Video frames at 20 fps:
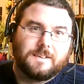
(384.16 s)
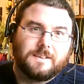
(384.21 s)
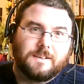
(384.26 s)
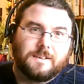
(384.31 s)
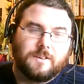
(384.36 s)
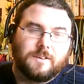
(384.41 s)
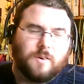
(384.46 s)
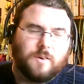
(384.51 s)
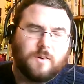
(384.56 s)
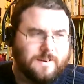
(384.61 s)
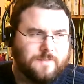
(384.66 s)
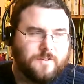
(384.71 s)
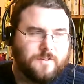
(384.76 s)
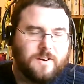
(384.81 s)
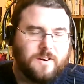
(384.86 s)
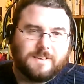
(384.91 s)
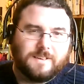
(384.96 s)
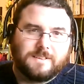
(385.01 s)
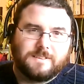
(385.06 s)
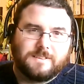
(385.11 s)
I love
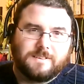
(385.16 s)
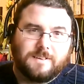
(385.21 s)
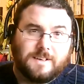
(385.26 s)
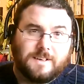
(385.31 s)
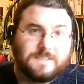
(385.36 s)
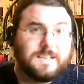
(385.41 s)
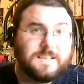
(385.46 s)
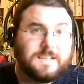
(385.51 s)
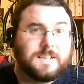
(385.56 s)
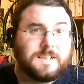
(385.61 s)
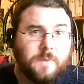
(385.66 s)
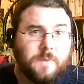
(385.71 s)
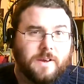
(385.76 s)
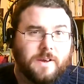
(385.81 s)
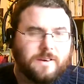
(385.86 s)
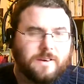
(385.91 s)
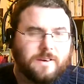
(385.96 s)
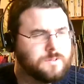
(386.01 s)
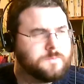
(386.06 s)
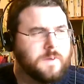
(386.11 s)
Ireland. I say it's
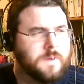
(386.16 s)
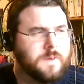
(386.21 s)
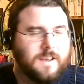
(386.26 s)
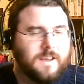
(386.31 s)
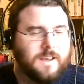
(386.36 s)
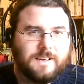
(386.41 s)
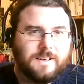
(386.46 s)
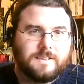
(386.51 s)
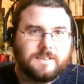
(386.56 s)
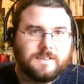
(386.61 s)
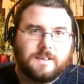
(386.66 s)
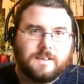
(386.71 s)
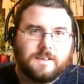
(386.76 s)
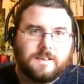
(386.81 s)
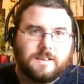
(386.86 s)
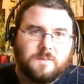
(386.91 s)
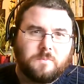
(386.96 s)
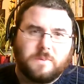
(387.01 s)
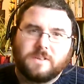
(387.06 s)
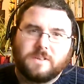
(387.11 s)
mine. Oh, it's my island,
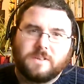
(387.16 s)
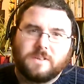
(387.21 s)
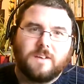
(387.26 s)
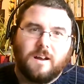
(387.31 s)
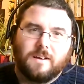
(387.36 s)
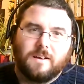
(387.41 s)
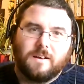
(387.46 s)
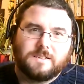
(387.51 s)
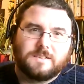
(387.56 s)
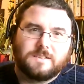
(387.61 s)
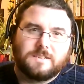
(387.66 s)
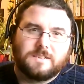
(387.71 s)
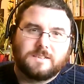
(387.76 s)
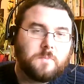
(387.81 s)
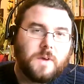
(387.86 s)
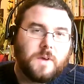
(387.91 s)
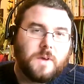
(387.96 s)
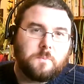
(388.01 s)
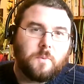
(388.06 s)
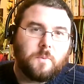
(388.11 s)
but it's not. It's not
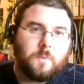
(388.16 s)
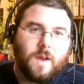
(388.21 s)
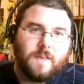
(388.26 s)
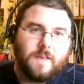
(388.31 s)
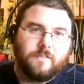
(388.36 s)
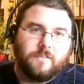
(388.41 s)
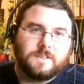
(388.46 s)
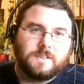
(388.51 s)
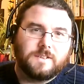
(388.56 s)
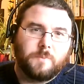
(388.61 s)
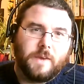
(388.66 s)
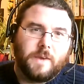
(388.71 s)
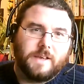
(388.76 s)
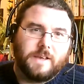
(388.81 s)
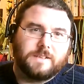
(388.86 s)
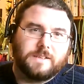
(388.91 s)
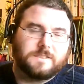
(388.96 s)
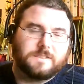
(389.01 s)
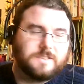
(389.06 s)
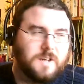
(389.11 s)
my private
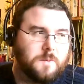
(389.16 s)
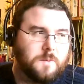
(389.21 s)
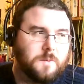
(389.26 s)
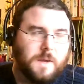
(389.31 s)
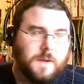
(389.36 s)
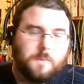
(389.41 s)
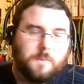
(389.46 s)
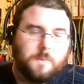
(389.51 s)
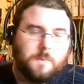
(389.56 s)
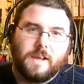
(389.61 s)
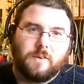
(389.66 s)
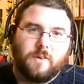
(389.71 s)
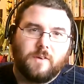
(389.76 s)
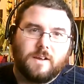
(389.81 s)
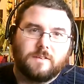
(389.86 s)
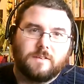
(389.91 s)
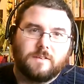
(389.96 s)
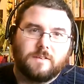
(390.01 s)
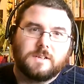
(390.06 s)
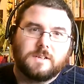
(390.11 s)
space. It's not my
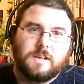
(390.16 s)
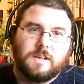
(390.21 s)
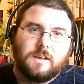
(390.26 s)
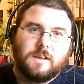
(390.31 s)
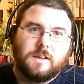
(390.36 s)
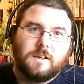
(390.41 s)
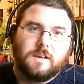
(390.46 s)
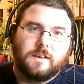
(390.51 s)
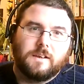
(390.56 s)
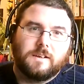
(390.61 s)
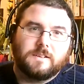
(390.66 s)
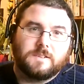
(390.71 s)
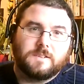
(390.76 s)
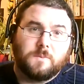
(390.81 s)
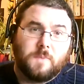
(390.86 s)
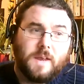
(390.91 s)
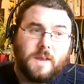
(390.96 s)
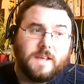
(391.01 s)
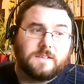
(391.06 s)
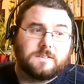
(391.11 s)
playground. It is a
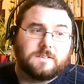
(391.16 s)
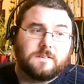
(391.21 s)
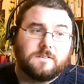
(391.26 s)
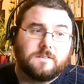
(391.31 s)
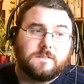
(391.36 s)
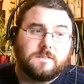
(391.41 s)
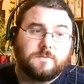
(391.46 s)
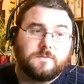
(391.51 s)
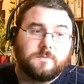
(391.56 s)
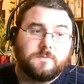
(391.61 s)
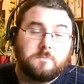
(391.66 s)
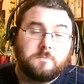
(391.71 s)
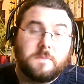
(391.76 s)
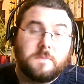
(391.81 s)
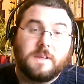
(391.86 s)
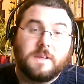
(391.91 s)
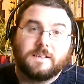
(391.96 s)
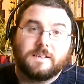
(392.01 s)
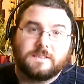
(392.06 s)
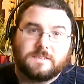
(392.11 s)
place of
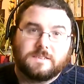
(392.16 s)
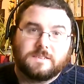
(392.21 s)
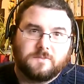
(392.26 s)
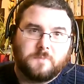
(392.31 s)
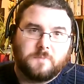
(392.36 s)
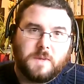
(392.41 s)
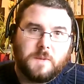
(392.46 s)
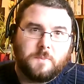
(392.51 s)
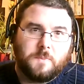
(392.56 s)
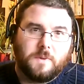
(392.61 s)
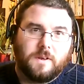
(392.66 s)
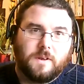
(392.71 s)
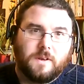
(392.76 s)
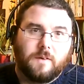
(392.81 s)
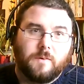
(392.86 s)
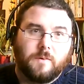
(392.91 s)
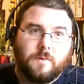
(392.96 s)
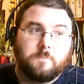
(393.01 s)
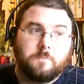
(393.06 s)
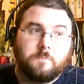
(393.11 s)
millions of people
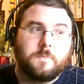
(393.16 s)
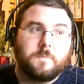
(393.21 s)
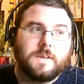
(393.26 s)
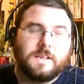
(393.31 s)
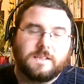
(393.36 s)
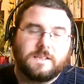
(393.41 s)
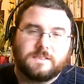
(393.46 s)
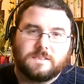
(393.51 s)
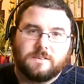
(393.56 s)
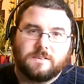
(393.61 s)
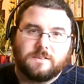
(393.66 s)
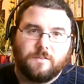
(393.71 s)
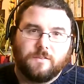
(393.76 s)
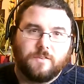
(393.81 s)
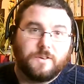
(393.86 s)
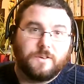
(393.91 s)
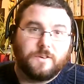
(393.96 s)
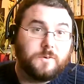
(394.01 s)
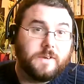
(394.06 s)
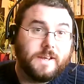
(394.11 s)
with millions of
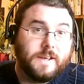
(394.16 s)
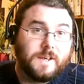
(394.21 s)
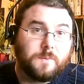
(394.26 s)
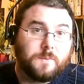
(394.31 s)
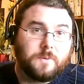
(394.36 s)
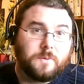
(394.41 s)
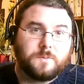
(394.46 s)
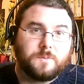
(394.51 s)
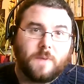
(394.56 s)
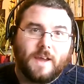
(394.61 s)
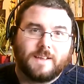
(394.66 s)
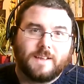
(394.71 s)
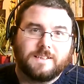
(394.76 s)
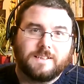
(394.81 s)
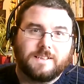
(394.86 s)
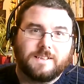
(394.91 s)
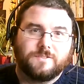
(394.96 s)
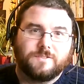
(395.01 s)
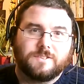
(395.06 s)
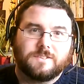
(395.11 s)
different unique
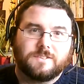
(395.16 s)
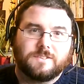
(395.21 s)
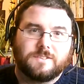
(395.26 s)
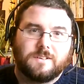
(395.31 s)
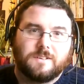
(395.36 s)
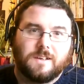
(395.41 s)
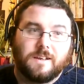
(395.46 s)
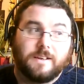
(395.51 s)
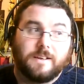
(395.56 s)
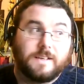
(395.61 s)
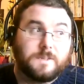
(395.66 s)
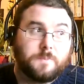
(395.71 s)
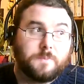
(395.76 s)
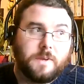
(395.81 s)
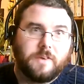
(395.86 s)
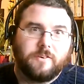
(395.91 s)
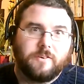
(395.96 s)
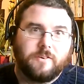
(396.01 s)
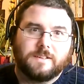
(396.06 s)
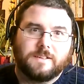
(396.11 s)
perspectives and
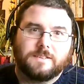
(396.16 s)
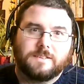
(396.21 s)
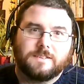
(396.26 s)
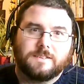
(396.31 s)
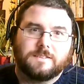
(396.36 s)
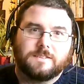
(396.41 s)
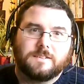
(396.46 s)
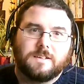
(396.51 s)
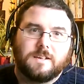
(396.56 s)
experiences.